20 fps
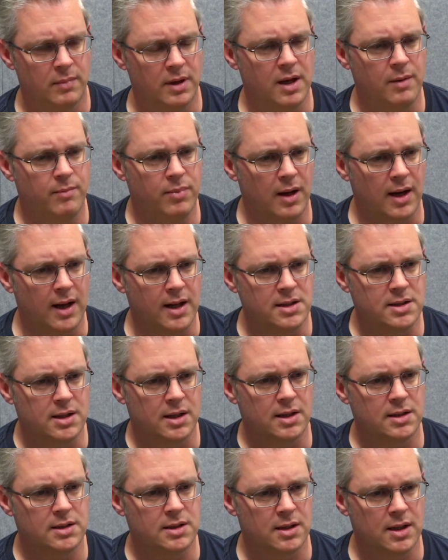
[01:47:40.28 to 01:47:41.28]

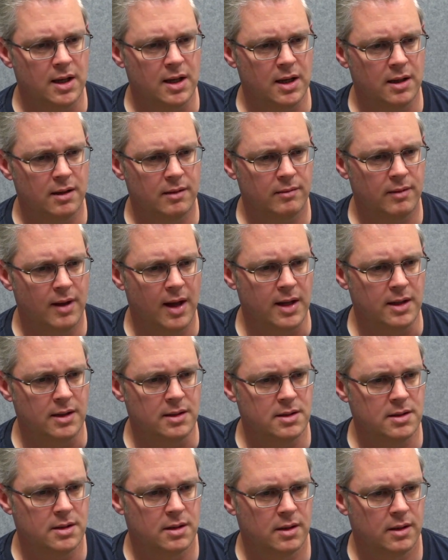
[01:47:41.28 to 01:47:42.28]
manipulating it to their
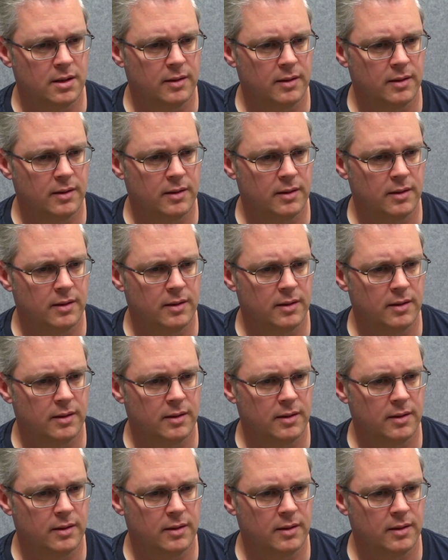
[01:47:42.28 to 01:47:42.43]
ends.